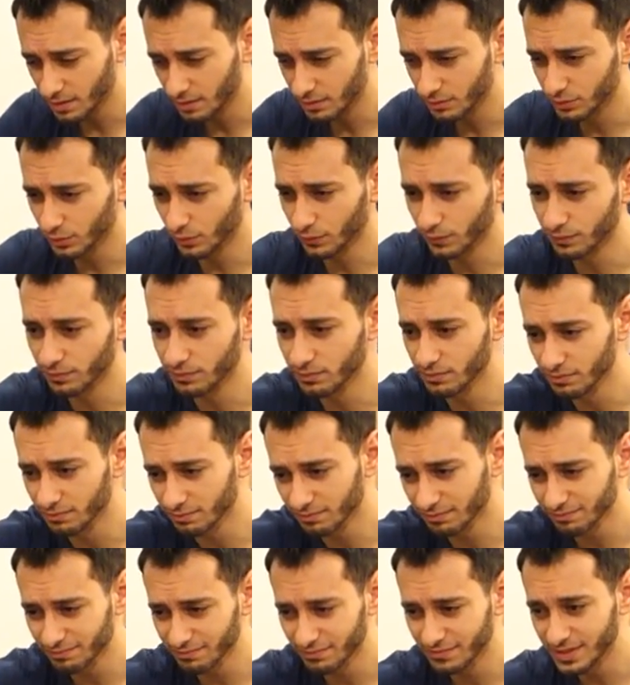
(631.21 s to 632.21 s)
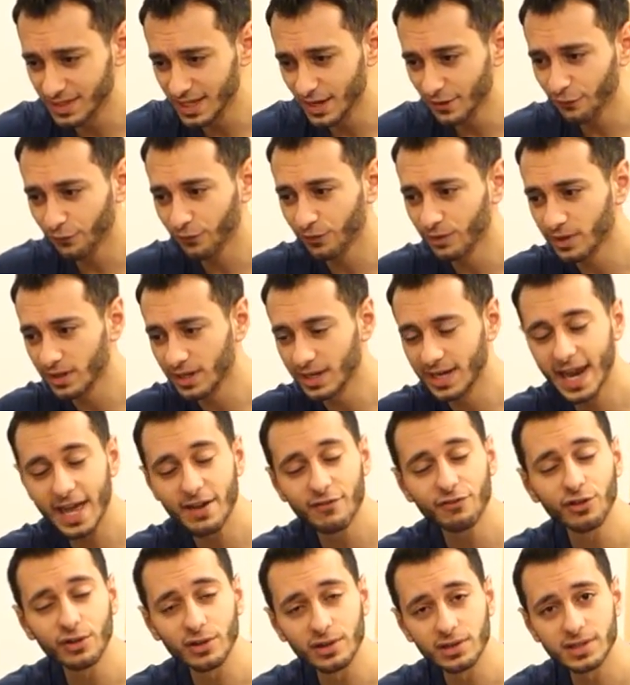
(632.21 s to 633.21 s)
sort of different
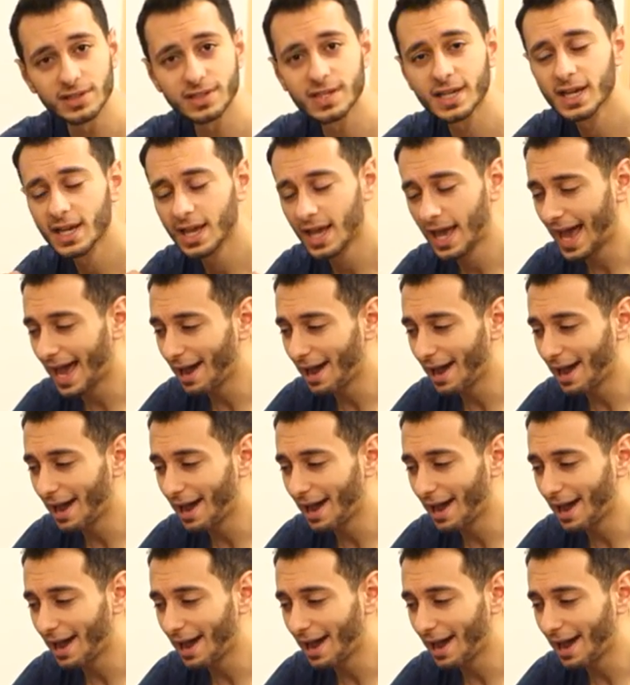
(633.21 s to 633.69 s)
levels.